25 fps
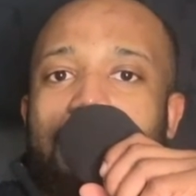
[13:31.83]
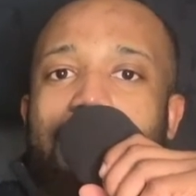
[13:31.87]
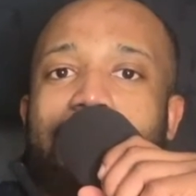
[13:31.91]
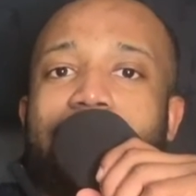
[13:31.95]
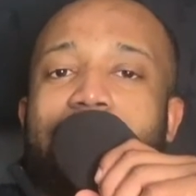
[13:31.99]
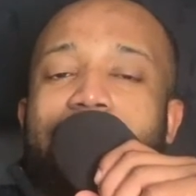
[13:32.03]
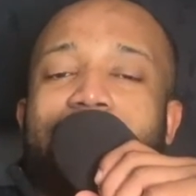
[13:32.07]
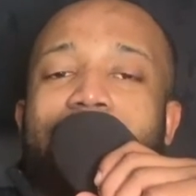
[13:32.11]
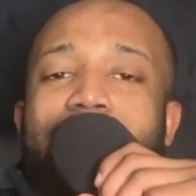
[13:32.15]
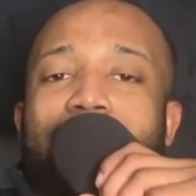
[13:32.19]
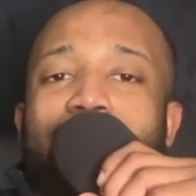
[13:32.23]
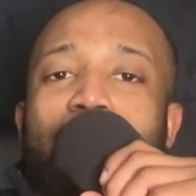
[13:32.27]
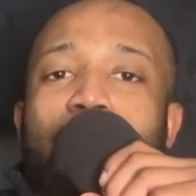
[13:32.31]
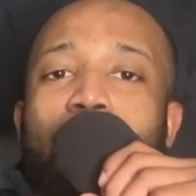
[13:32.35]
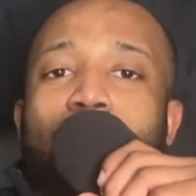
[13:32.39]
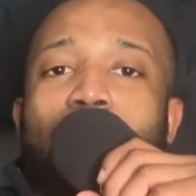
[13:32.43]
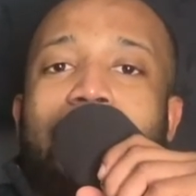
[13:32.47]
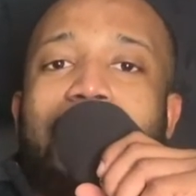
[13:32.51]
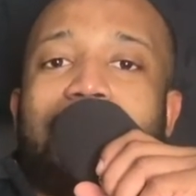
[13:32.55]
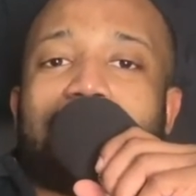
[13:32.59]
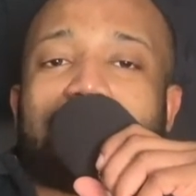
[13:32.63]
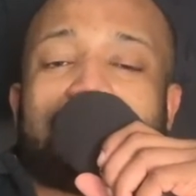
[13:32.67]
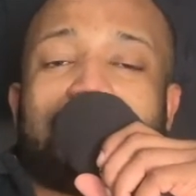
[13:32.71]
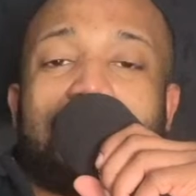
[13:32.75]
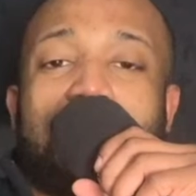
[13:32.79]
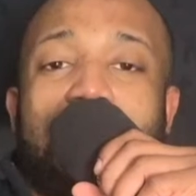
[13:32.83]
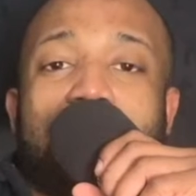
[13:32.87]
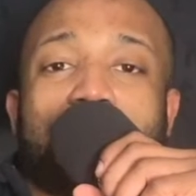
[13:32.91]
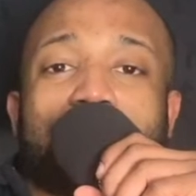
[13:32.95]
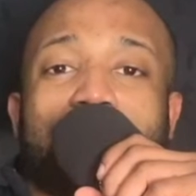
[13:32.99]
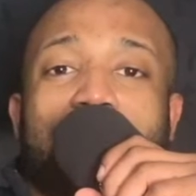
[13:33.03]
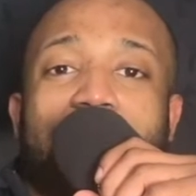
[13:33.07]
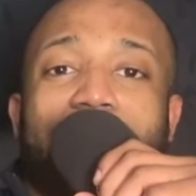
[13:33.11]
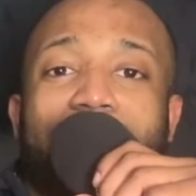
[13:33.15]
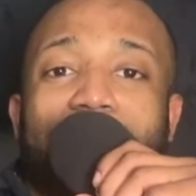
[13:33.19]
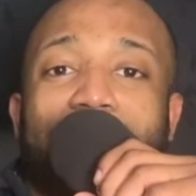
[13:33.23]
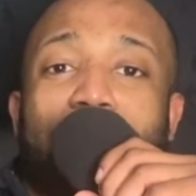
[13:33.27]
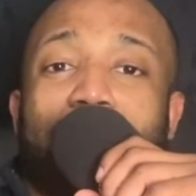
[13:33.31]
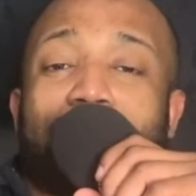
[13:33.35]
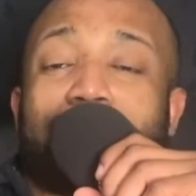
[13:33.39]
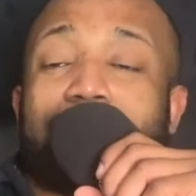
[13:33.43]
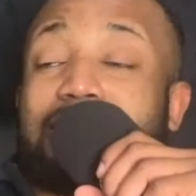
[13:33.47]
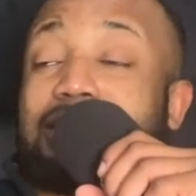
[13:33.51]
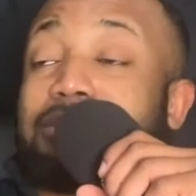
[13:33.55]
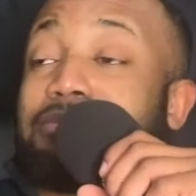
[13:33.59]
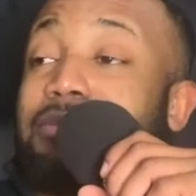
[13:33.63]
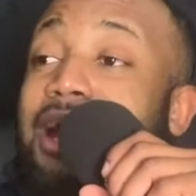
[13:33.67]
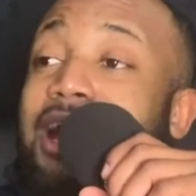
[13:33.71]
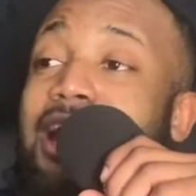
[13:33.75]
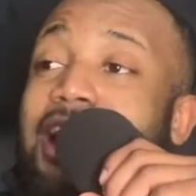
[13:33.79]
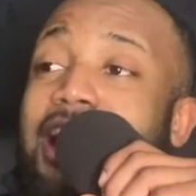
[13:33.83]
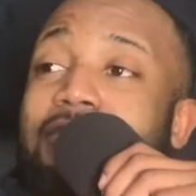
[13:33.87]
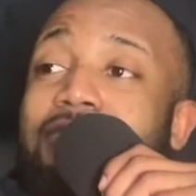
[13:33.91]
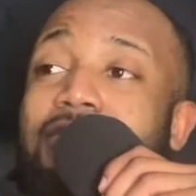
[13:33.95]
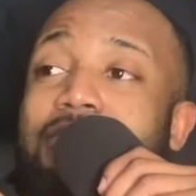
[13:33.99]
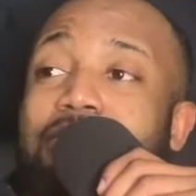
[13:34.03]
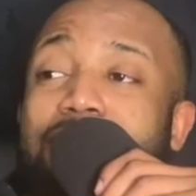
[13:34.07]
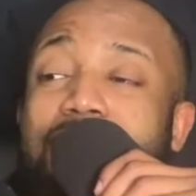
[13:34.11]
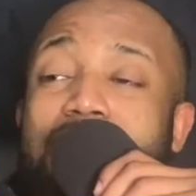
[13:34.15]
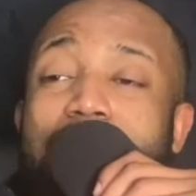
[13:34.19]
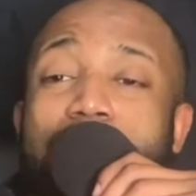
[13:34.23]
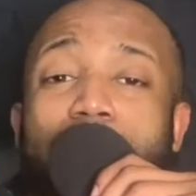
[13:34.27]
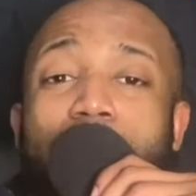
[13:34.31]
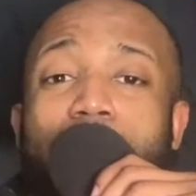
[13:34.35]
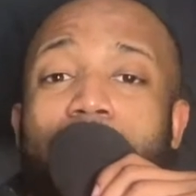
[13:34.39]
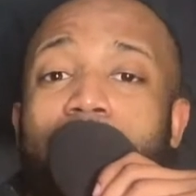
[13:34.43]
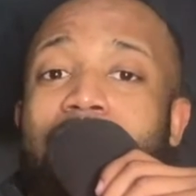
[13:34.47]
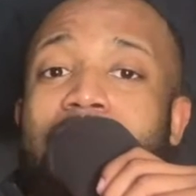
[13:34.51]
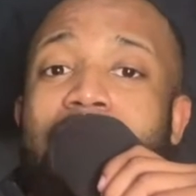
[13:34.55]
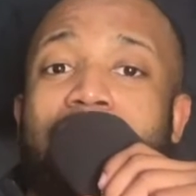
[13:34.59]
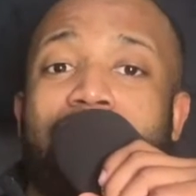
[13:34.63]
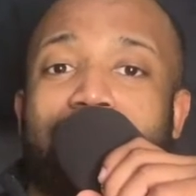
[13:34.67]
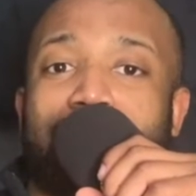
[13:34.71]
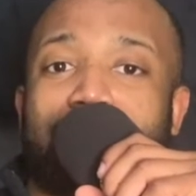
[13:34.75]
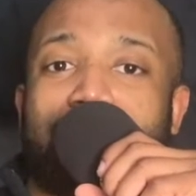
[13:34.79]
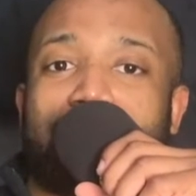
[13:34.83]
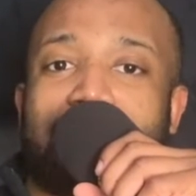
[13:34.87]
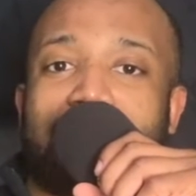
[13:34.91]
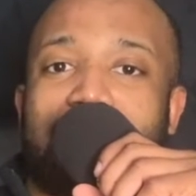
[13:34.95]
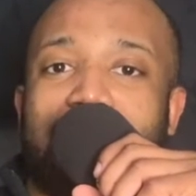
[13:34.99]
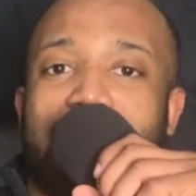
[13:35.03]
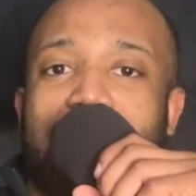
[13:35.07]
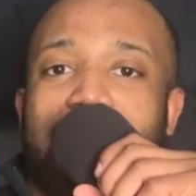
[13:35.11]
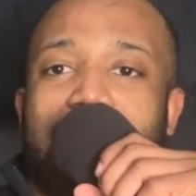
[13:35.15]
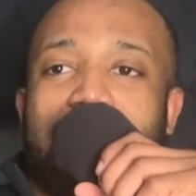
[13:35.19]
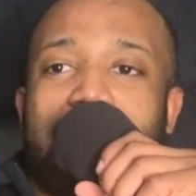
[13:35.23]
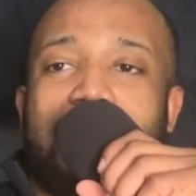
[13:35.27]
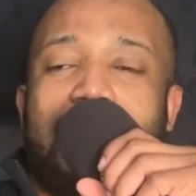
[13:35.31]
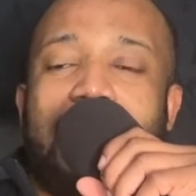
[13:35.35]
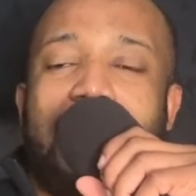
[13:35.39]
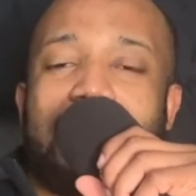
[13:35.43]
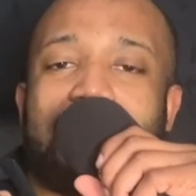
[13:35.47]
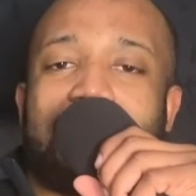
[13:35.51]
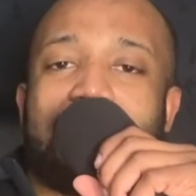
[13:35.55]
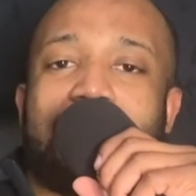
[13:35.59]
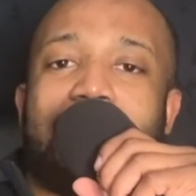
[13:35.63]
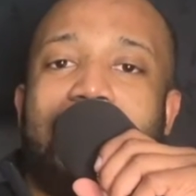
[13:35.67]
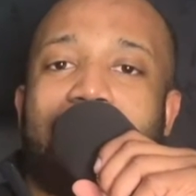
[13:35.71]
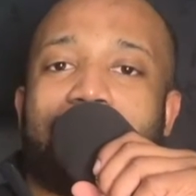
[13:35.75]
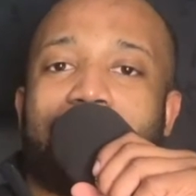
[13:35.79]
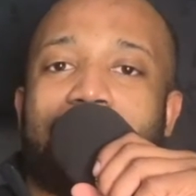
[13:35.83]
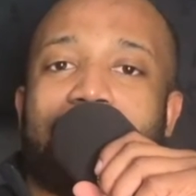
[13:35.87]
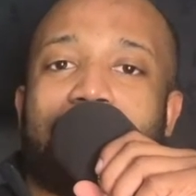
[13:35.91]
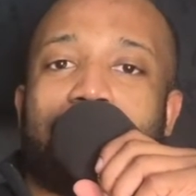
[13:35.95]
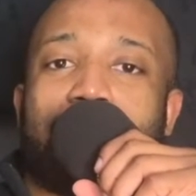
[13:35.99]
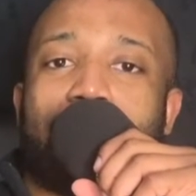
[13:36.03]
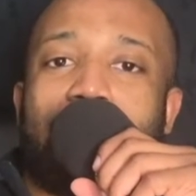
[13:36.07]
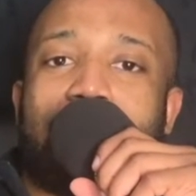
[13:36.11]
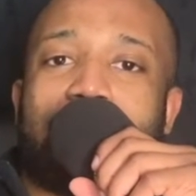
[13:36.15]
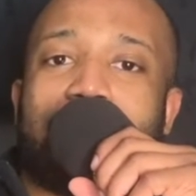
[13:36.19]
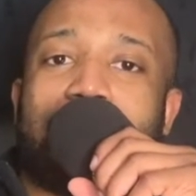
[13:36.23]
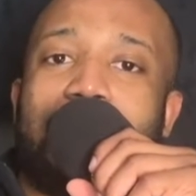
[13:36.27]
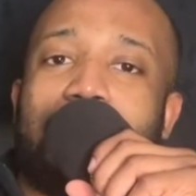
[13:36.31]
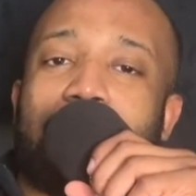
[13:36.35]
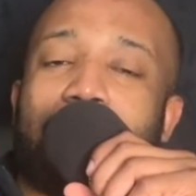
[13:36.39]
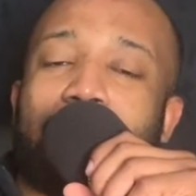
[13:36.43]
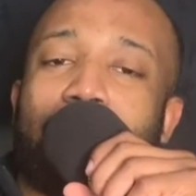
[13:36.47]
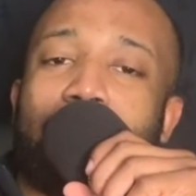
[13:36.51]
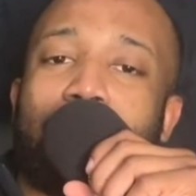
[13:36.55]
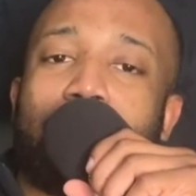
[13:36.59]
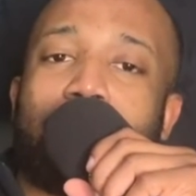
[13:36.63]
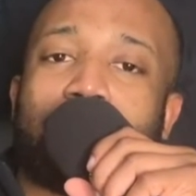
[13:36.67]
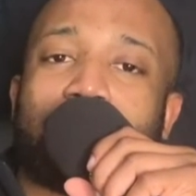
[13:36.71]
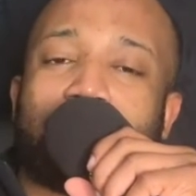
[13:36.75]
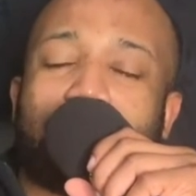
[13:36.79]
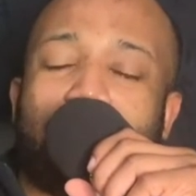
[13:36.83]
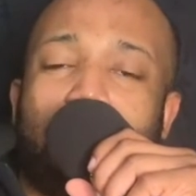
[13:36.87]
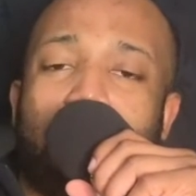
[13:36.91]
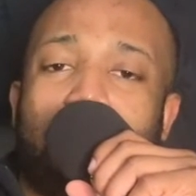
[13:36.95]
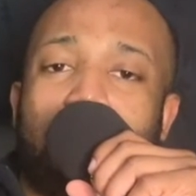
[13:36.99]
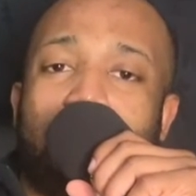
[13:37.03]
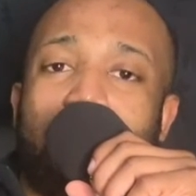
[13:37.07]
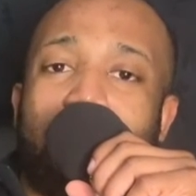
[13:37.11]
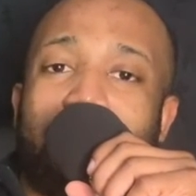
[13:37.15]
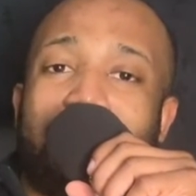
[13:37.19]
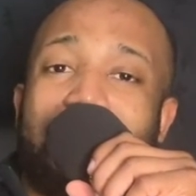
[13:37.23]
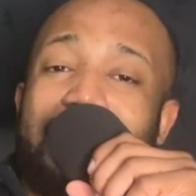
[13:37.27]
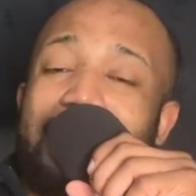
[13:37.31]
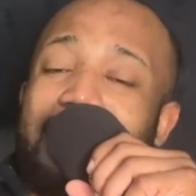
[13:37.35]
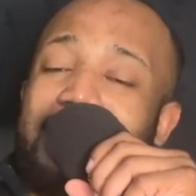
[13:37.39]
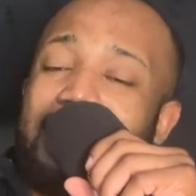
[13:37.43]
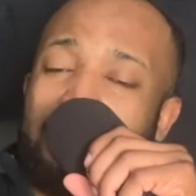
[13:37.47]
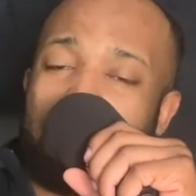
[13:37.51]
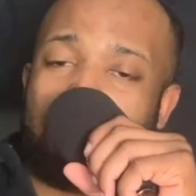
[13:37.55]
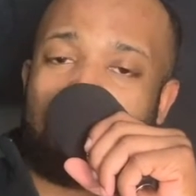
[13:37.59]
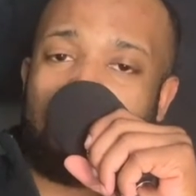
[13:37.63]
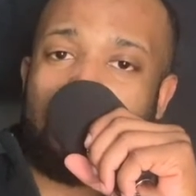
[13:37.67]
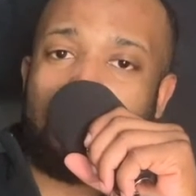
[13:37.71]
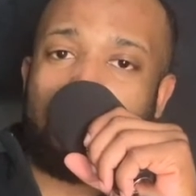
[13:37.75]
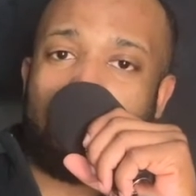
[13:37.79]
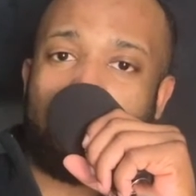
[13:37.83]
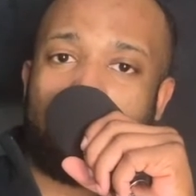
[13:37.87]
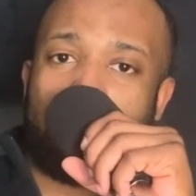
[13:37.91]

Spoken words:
Even though at times I felt, despite having people around me, I didn't have anyone that knew what was going on in me.